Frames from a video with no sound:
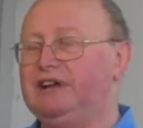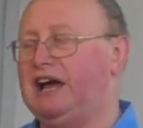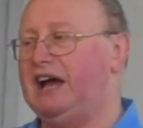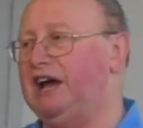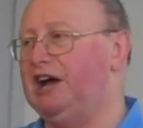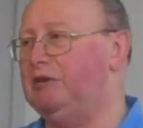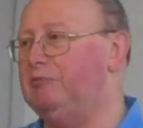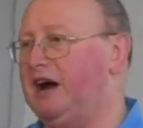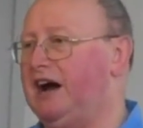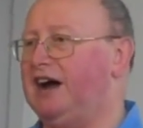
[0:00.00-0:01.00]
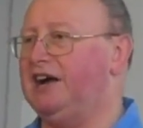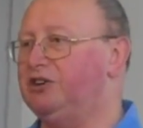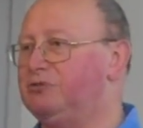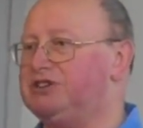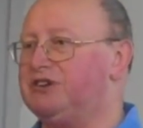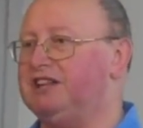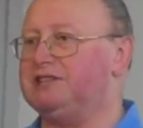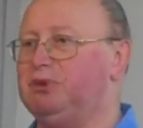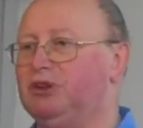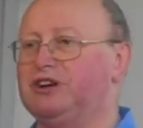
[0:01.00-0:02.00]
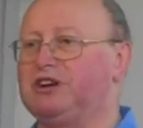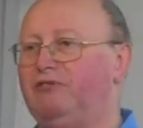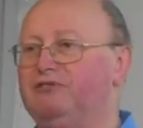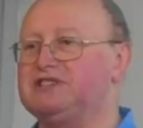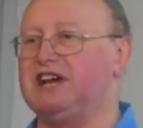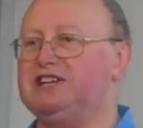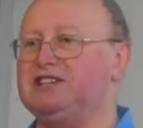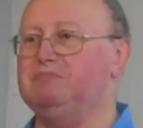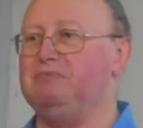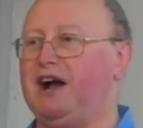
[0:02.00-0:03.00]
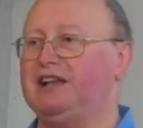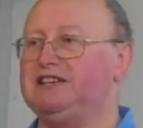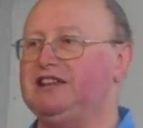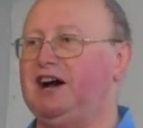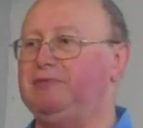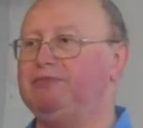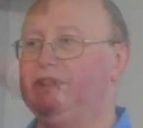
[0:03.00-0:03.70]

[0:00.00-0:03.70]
and we tried to pull the conversation back to that.